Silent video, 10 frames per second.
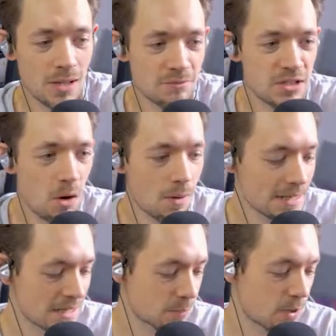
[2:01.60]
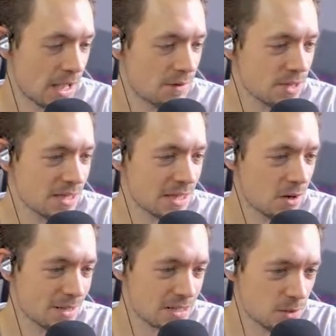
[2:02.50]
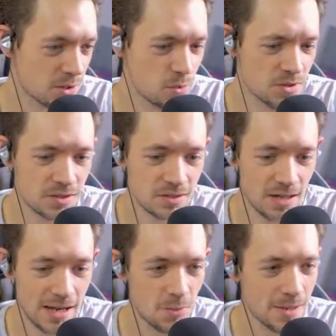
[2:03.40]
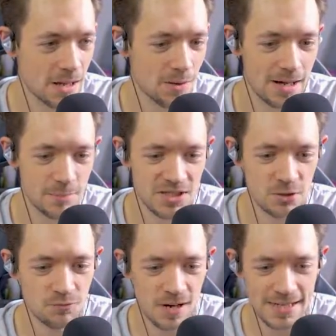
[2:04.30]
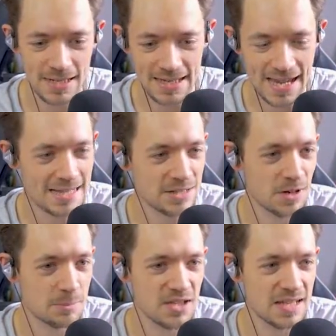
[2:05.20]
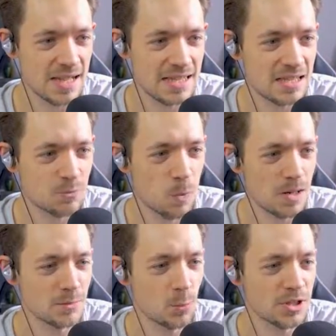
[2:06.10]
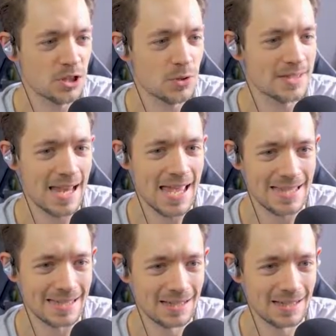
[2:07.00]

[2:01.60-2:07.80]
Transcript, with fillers: I have no idea, but everything. Oh, it's so gorgeous. How, how and I'm still running like 80 frames a second. This is wonderful. What a good day.